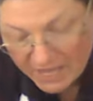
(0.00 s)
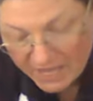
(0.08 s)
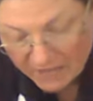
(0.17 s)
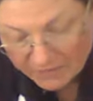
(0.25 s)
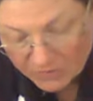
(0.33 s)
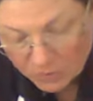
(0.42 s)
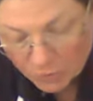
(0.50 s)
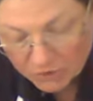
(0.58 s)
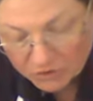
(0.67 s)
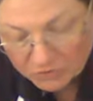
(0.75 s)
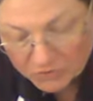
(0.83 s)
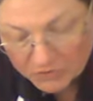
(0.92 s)
And then the
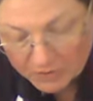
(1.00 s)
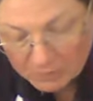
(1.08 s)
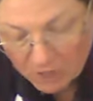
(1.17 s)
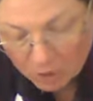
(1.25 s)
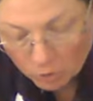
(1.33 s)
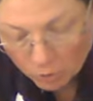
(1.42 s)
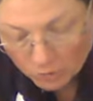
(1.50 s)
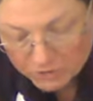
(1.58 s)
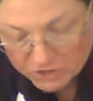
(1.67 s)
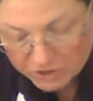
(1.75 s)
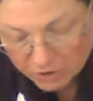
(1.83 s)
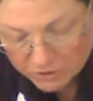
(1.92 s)
wonderful thing about
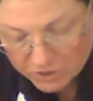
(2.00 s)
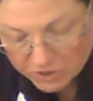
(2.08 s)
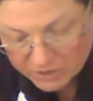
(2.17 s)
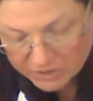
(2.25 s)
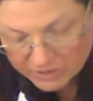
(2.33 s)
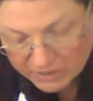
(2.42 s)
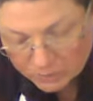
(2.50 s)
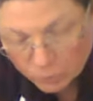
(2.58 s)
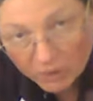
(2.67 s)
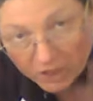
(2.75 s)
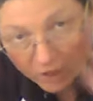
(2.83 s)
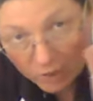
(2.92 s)
cornstarch is it
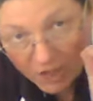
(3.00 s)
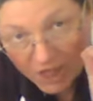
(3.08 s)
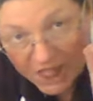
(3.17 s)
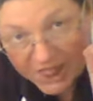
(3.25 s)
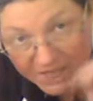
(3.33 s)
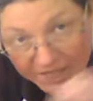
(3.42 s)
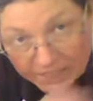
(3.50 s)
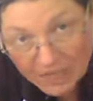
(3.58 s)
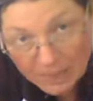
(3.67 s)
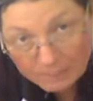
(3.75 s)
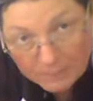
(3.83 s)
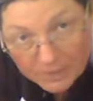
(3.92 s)
will thicken up